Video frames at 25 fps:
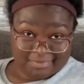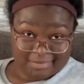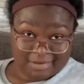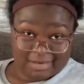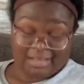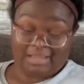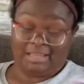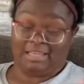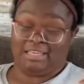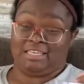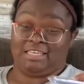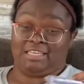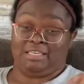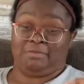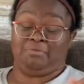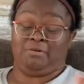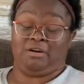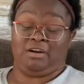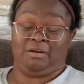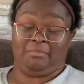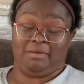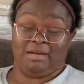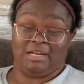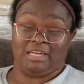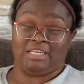This is
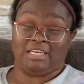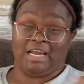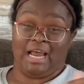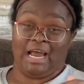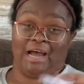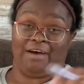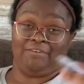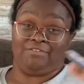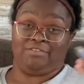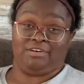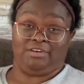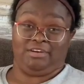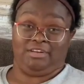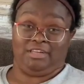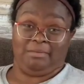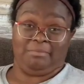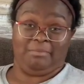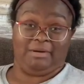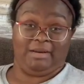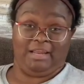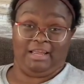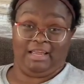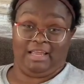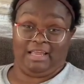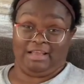pretty much after
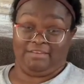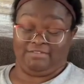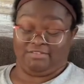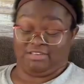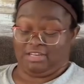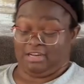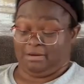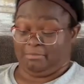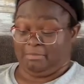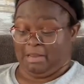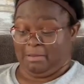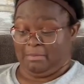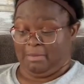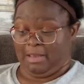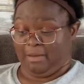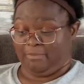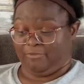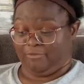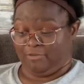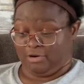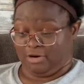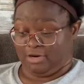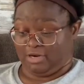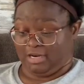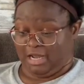Liberty gives their baby up
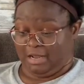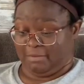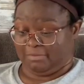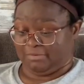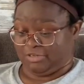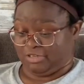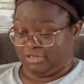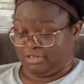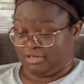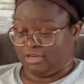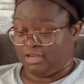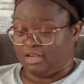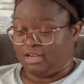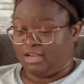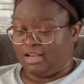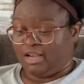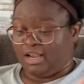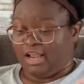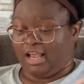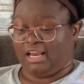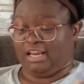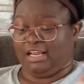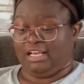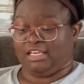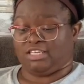for adoption
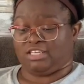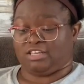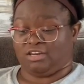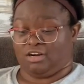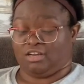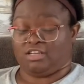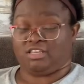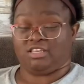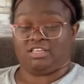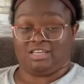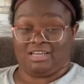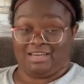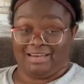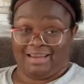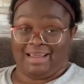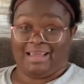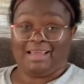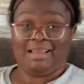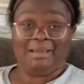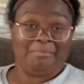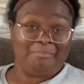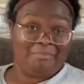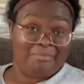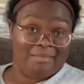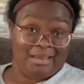and he starts to date
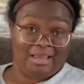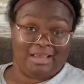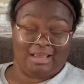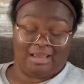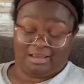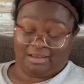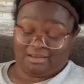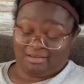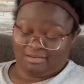Nia.